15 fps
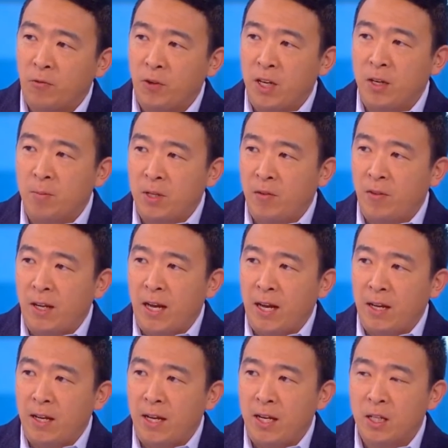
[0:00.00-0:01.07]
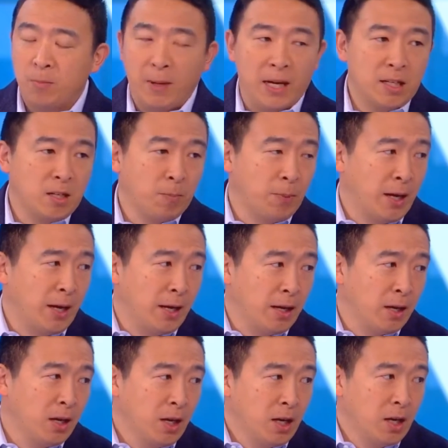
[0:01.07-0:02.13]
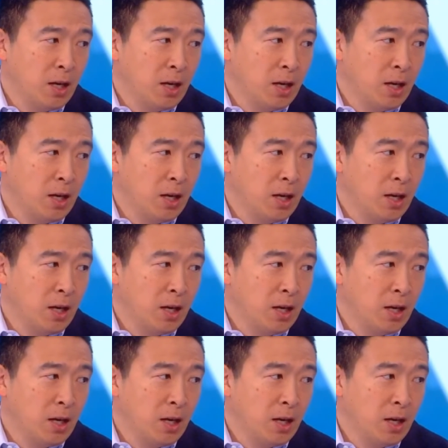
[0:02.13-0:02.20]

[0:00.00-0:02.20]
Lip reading: freedom dividend, is based upon